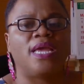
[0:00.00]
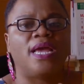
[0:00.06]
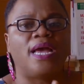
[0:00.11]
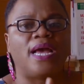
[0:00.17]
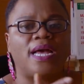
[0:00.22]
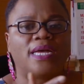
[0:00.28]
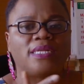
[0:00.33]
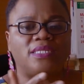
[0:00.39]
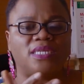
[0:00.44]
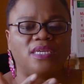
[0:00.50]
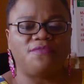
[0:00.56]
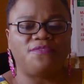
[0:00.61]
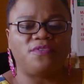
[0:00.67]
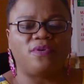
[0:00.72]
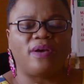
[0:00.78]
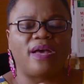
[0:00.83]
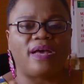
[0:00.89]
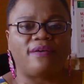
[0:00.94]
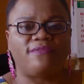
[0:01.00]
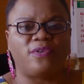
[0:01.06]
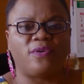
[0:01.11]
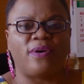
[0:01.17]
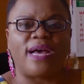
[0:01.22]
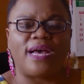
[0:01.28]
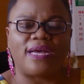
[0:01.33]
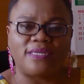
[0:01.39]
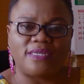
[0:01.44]
And if you have
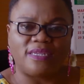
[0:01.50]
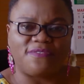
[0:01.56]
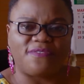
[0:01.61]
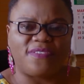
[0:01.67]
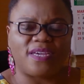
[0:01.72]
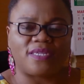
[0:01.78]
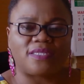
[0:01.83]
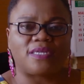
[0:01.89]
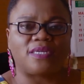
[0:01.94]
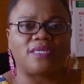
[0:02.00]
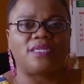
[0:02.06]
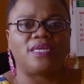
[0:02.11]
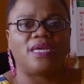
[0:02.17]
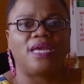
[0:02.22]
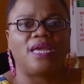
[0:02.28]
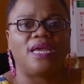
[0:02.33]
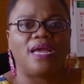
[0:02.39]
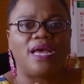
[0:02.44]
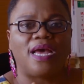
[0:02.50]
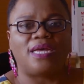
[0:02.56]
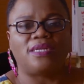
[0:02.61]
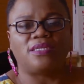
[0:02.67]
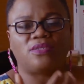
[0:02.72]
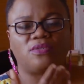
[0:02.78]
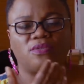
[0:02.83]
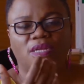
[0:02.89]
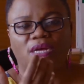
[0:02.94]
your hand infected
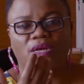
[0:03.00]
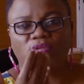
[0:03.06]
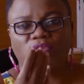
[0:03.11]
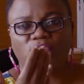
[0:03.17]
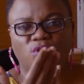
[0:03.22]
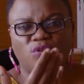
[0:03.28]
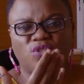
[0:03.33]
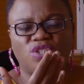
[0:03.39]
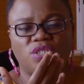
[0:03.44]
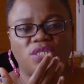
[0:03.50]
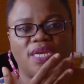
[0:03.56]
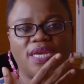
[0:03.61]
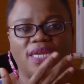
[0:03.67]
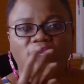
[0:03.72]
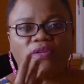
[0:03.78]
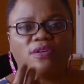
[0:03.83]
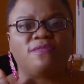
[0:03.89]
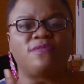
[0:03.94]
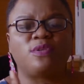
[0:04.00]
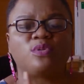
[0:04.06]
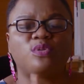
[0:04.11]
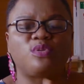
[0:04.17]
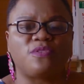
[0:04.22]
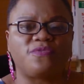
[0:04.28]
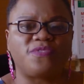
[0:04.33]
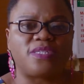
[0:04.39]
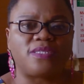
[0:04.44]
and you now touch any of those
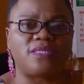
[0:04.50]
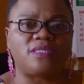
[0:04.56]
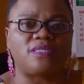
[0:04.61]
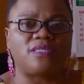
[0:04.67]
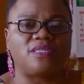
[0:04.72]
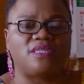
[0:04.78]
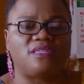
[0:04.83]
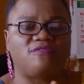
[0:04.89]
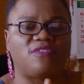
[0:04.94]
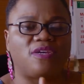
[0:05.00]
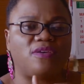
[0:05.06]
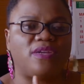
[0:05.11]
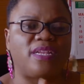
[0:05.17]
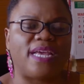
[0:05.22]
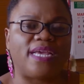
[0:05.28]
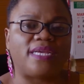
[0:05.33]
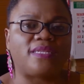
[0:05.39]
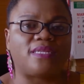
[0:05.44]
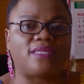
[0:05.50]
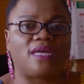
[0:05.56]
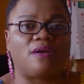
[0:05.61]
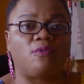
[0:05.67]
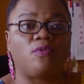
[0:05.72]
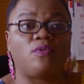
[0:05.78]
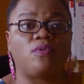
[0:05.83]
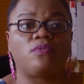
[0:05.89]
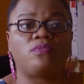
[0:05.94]
surfaces, it's very likely that
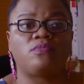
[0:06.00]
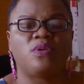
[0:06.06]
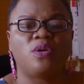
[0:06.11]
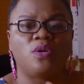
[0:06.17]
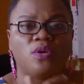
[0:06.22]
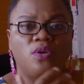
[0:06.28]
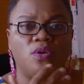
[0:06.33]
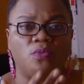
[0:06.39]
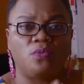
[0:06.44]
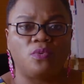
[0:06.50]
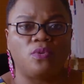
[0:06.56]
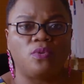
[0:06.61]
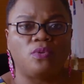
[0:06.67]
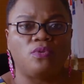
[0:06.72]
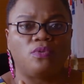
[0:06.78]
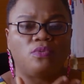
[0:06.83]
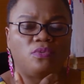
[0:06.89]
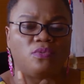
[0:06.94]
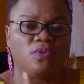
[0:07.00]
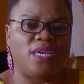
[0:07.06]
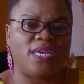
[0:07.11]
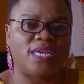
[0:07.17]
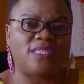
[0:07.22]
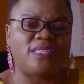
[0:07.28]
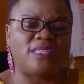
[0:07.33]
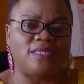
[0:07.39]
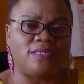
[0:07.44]
one will
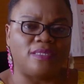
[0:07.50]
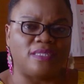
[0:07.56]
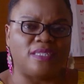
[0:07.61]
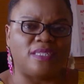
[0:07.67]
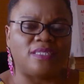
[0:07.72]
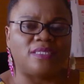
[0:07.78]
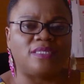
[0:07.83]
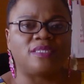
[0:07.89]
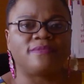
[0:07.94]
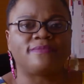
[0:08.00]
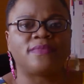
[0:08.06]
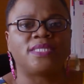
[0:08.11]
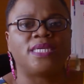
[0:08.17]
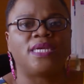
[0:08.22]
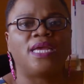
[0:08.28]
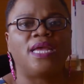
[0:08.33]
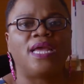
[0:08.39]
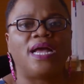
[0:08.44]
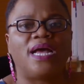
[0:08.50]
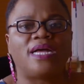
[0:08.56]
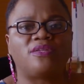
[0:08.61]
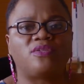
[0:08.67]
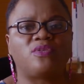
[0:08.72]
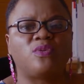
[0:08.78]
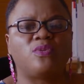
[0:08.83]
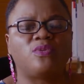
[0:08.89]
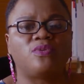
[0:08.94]
get the disease. And
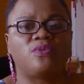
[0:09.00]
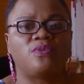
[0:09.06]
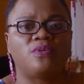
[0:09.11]
so